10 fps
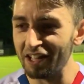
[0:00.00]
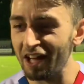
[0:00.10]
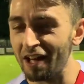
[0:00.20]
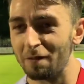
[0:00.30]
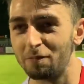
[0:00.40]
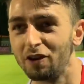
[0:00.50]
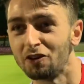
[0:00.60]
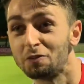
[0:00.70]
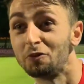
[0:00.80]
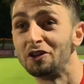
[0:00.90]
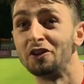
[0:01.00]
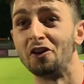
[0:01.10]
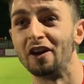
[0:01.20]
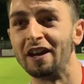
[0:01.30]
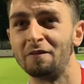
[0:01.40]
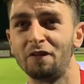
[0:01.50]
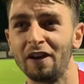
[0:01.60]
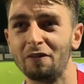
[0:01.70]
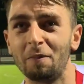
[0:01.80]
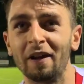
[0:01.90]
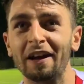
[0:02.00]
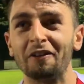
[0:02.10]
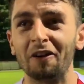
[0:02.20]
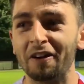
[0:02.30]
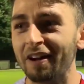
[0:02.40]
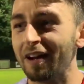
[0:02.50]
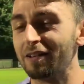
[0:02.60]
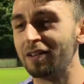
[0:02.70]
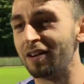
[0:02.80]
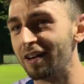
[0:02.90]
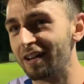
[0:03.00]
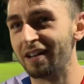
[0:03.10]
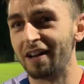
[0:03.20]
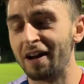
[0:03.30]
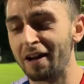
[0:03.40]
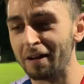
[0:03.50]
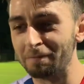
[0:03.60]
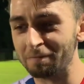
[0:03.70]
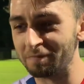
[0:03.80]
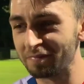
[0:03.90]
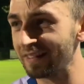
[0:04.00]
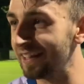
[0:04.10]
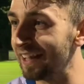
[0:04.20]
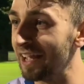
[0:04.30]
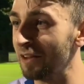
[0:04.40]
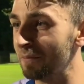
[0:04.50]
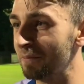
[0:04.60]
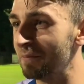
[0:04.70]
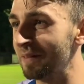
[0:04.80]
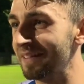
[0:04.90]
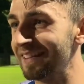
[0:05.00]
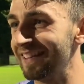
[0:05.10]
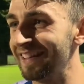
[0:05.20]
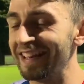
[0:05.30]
I supported United. Favorite player growing up. Oh, Man U. The Red Devils.